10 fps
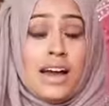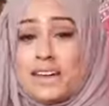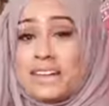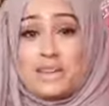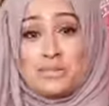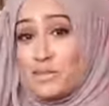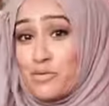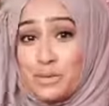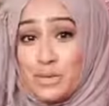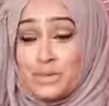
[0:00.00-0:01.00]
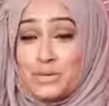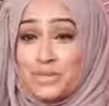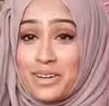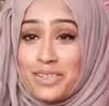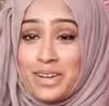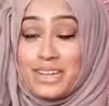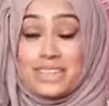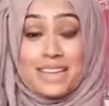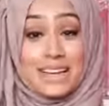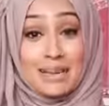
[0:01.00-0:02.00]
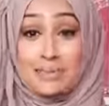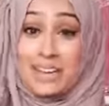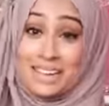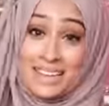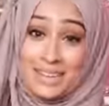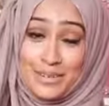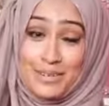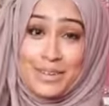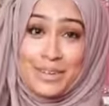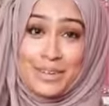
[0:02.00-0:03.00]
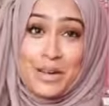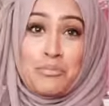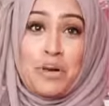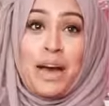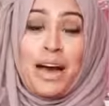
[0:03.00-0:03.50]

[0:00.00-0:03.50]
and it took me a few months before I realised how bad that looked with the hijab.